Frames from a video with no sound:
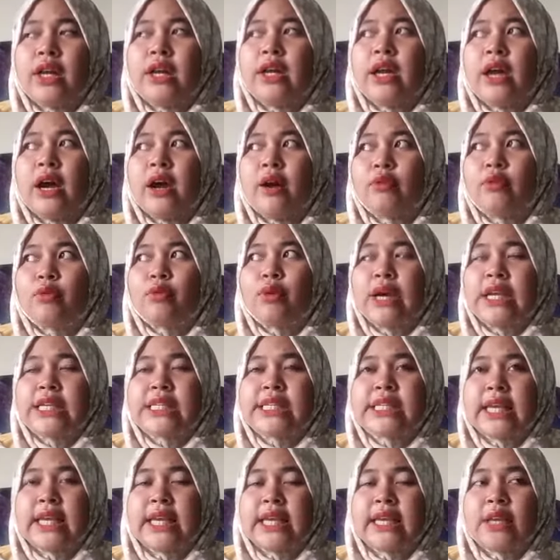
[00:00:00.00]
and how to
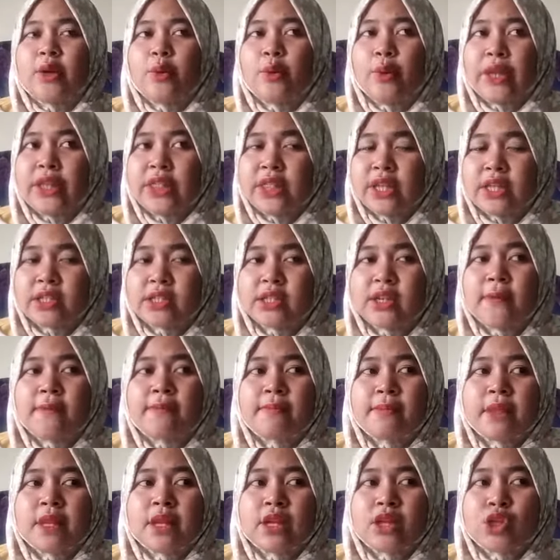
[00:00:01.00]
asking the waiters.
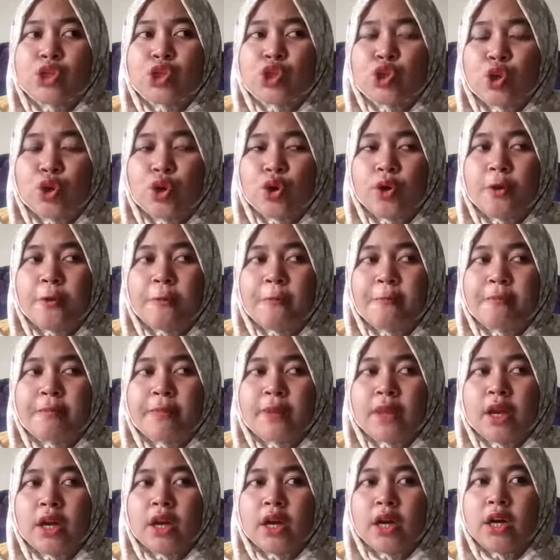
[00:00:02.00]
So
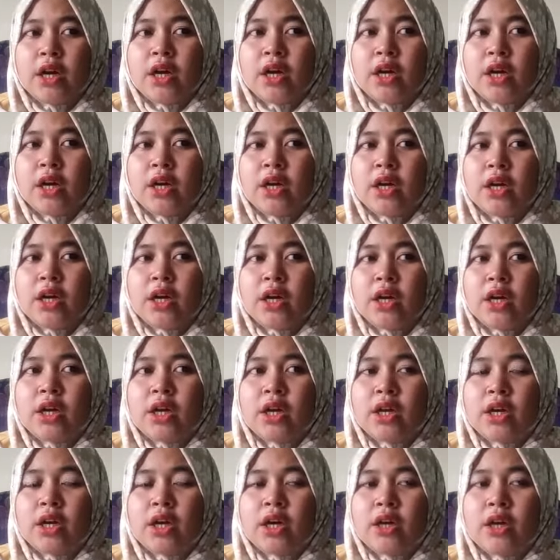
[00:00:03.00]

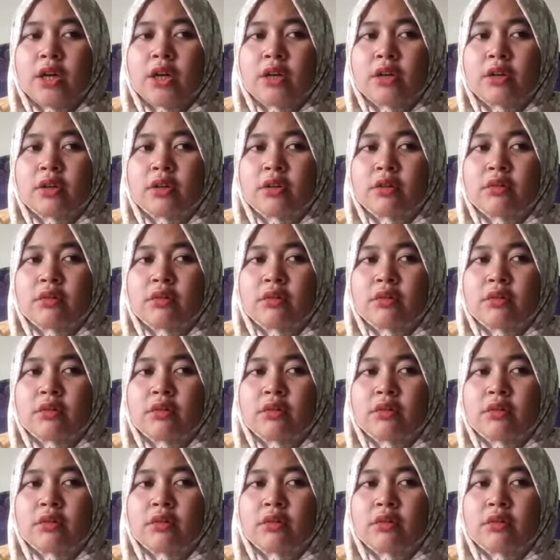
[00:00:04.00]
uh,